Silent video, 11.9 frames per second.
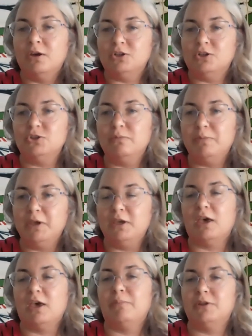should be
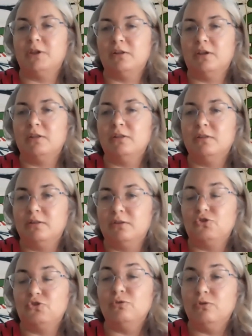kept and
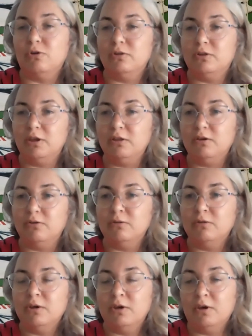should continue
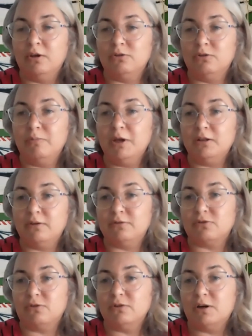to build a
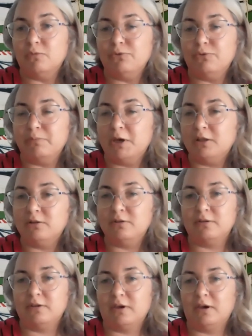stronger movement.
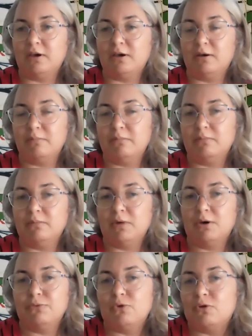
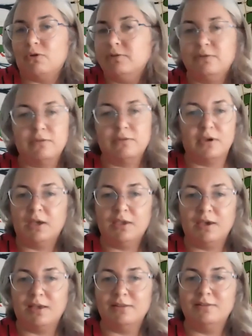Of course, I
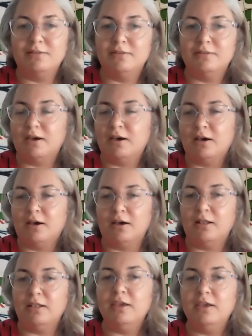can't
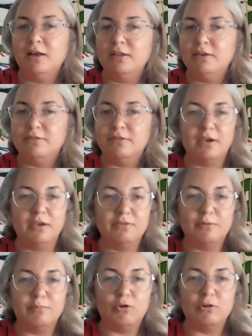legally say
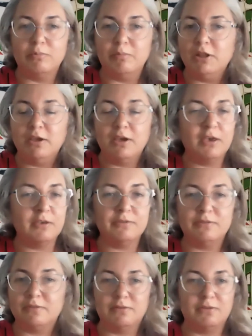support BDS,
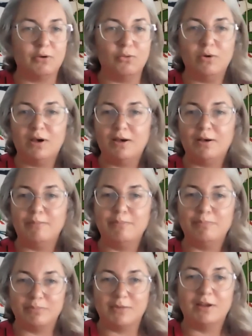so
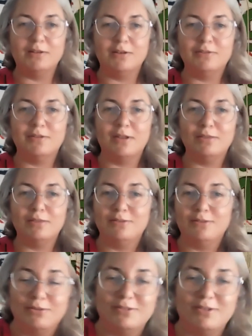understand
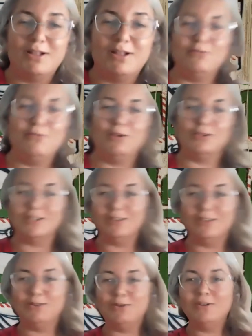this yourself, you already
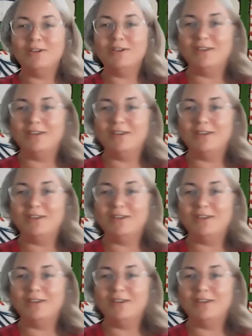do.